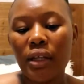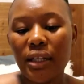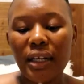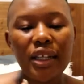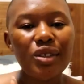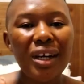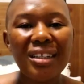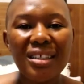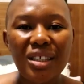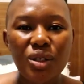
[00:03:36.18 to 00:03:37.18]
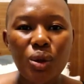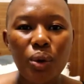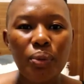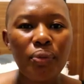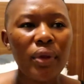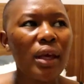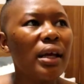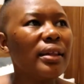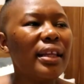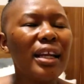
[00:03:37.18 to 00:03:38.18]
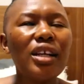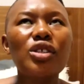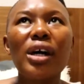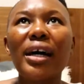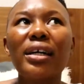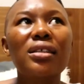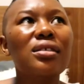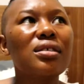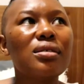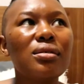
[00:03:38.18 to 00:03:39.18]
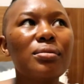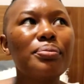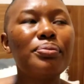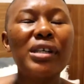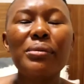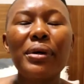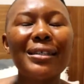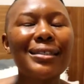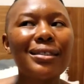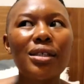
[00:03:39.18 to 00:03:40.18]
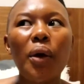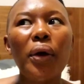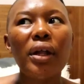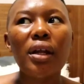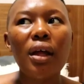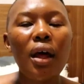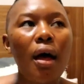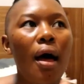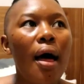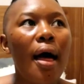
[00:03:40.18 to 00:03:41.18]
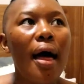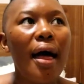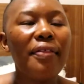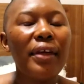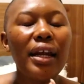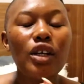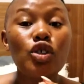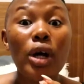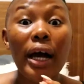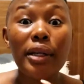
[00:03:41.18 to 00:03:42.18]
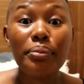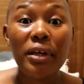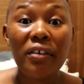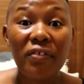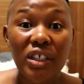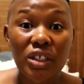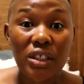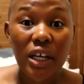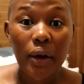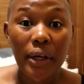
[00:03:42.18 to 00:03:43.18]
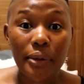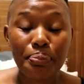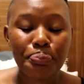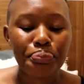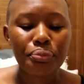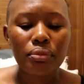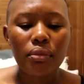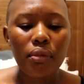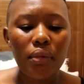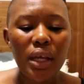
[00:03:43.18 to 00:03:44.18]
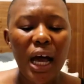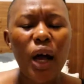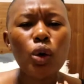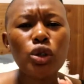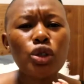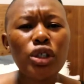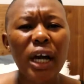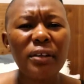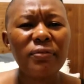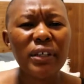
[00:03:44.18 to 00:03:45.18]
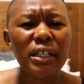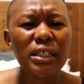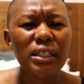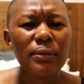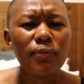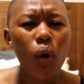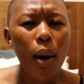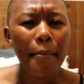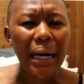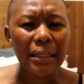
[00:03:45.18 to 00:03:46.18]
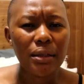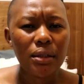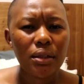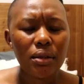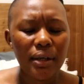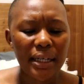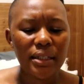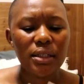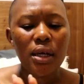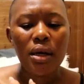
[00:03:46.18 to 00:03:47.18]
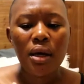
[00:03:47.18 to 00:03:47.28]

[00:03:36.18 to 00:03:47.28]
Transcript: Then I tried keto. Then I tried being pescatarian. And then I tried being vegetarian. I also tried veganism for a month, right?